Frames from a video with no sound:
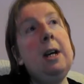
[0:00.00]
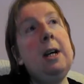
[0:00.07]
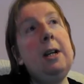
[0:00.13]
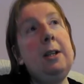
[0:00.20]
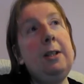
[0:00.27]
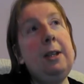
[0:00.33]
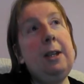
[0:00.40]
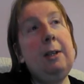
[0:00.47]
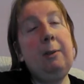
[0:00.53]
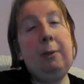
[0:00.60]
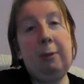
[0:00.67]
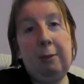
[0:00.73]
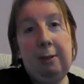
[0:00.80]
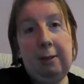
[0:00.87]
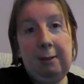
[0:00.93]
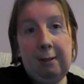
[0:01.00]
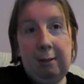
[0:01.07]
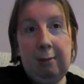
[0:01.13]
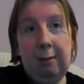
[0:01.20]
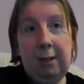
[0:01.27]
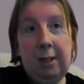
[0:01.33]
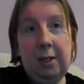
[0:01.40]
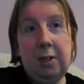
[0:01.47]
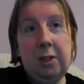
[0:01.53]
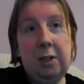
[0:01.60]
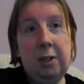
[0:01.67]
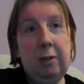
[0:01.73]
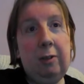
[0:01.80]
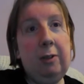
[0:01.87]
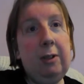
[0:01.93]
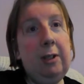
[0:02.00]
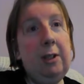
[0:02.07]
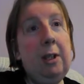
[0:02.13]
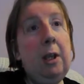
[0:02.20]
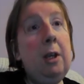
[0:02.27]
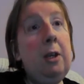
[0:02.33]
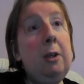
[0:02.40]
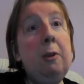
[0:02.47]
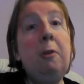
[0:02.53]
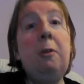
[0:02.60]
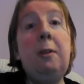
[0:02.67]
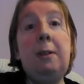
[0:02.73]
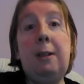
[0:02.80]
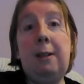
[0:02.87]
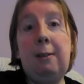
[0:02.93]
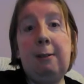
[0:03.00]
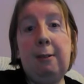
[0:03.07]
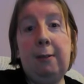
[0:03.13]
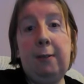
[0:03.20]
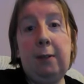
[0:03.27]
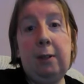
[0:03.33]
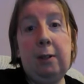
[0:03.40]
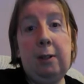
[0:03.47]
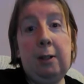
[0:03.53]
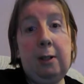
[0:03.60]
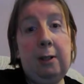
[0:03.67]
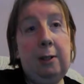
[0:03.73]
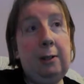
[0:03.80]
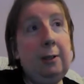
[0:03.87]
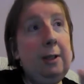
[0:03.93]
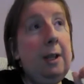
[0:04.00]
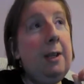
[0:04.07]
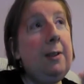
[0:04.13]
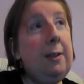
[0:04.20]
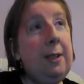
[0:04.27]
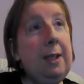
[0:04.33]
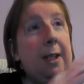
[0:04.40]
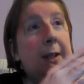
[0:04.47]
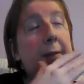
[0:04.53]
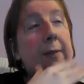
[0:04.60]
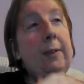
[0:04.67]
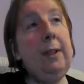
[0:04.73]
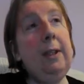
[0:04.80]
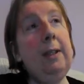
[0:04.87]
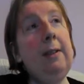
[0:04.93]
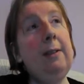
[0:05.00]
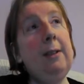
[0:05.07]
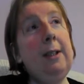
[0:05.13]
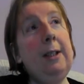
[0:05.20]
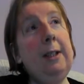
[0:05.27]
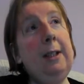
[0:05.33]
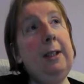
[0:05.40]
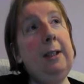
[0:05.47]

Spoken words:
and help to rescue these children, who they discover are, they have these